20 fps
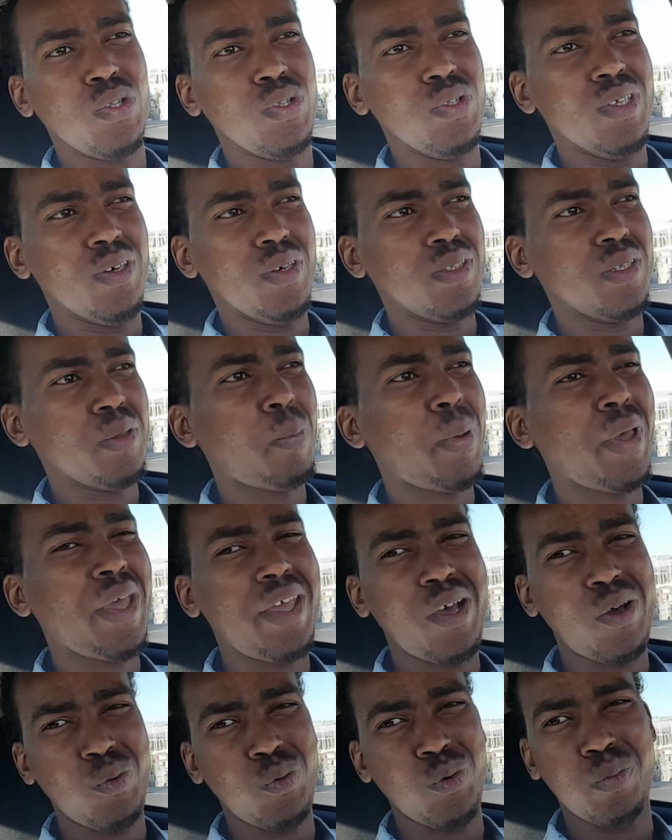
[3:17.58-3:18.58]
the
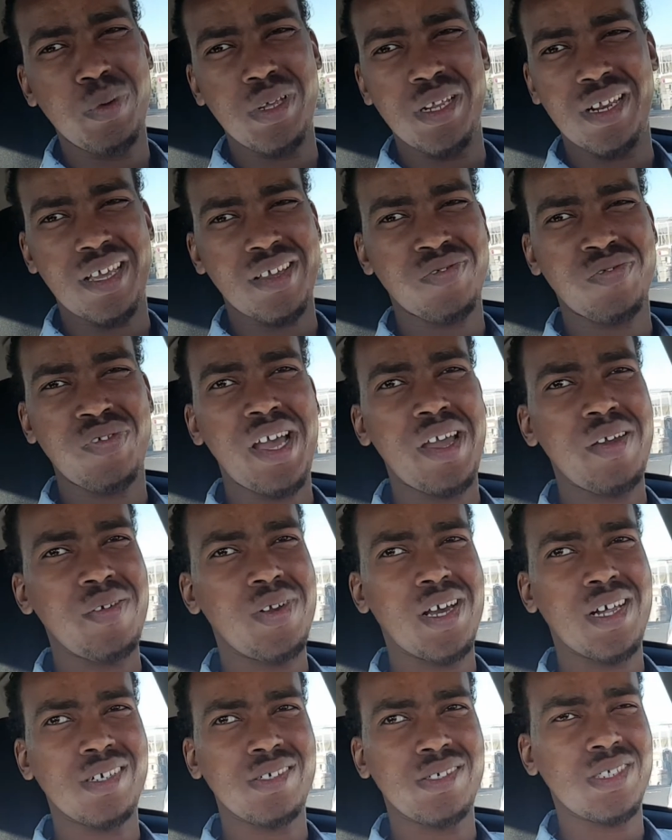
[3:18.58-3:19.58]
payout would be like
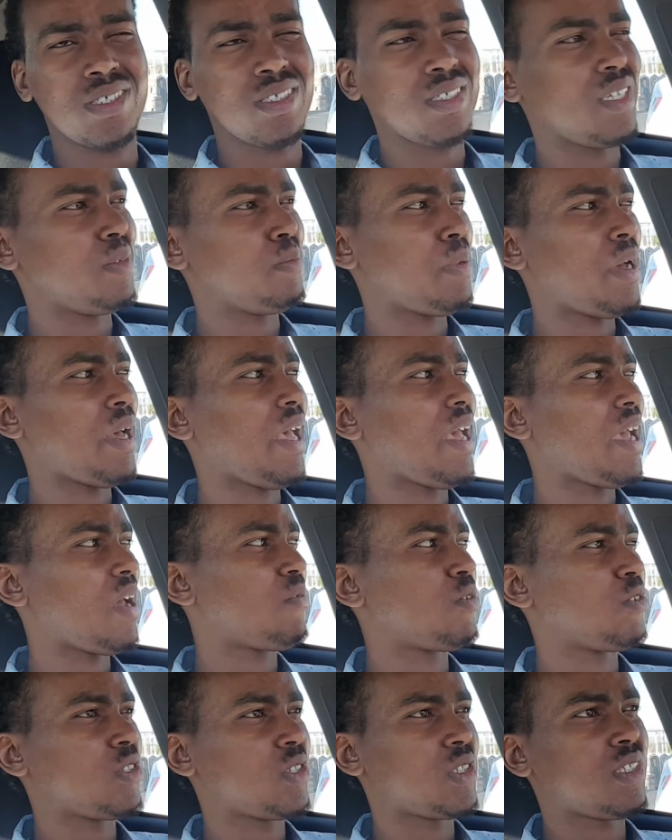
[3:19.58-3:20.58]
$5, and my
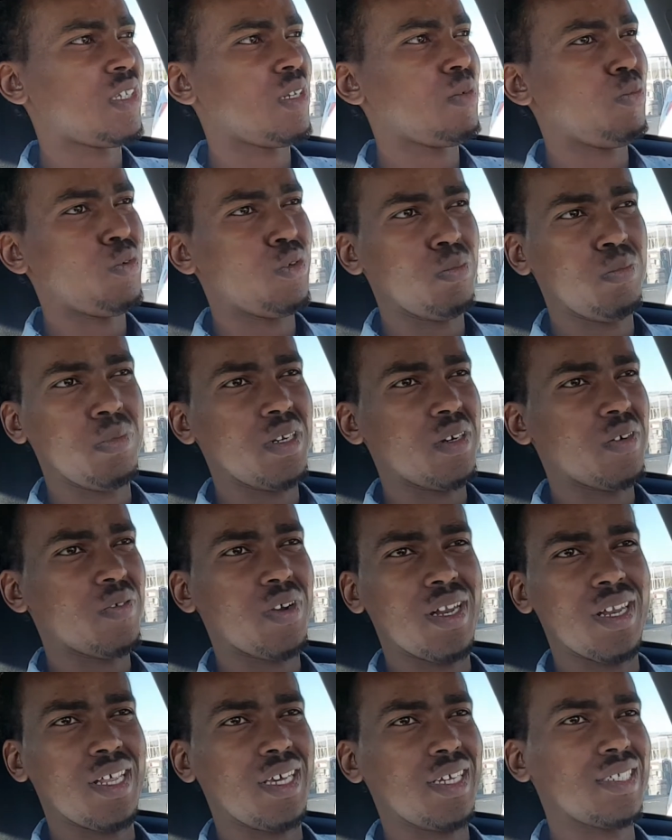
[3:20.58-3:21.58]
average tip would be
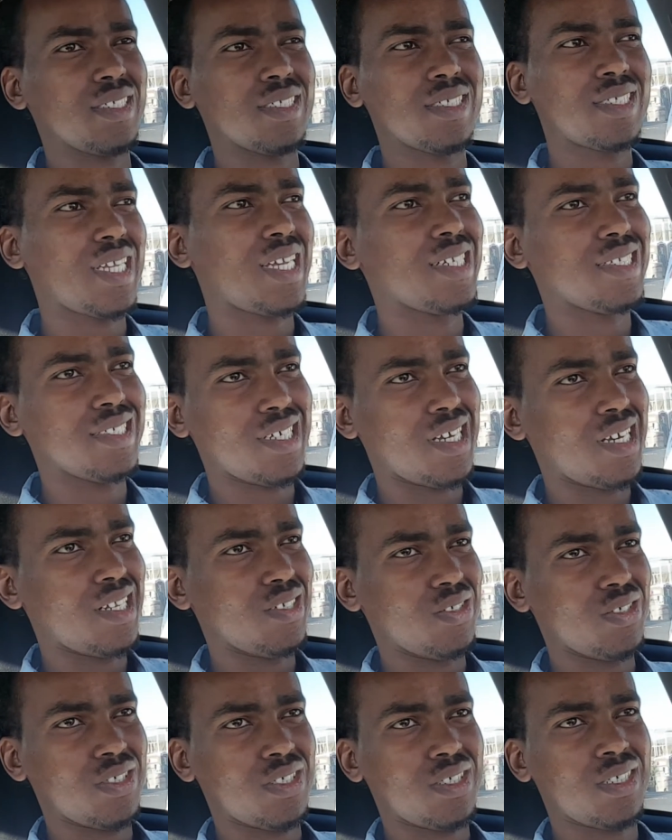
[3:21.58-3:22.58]
around like
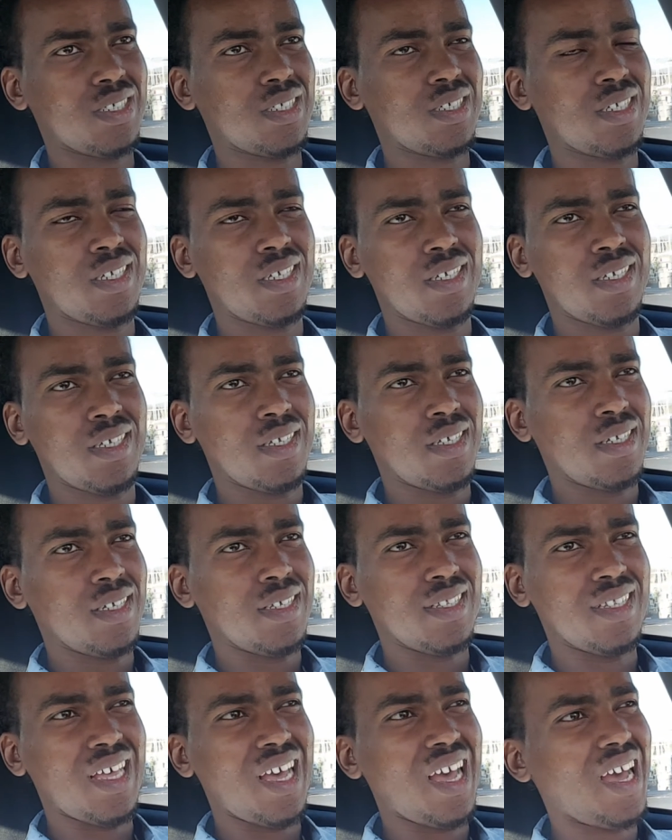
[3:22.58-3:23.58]
$10.
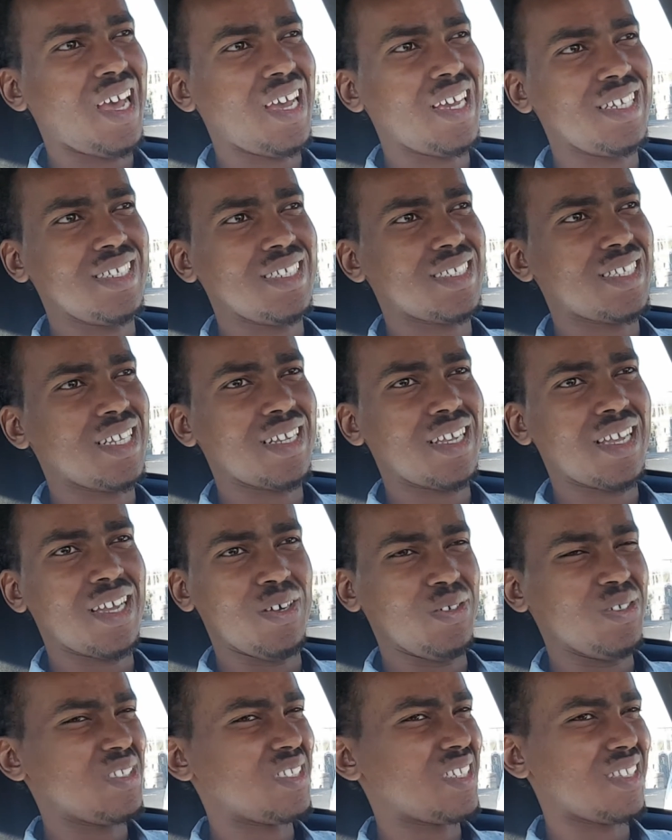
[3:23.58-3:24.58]
The highest I
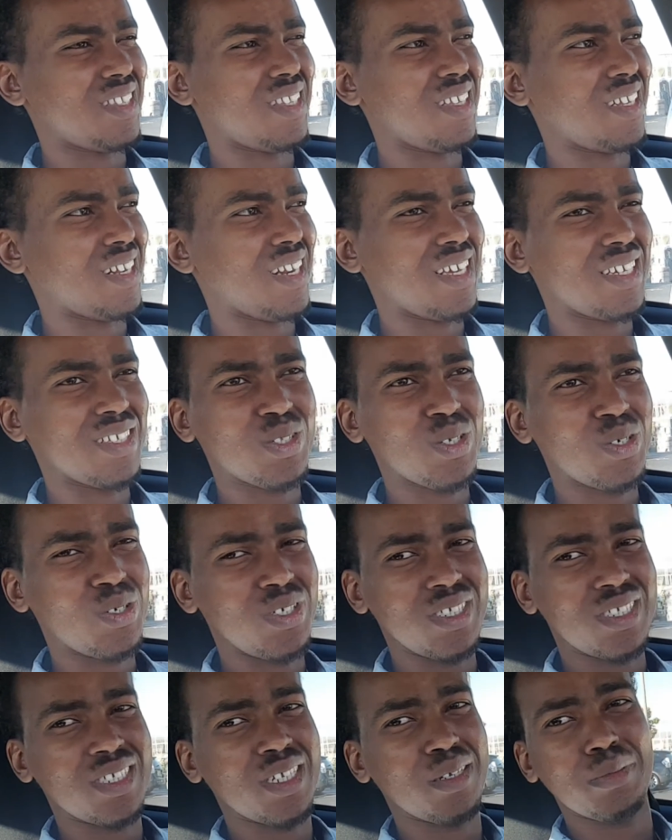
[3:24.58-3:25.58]
got was, I think, like
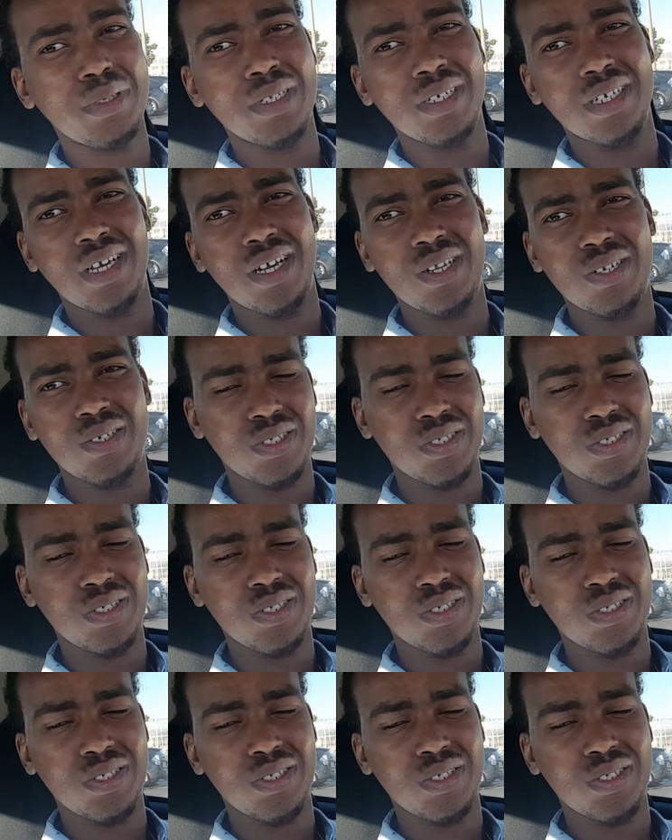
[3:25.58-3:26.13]
$30-something.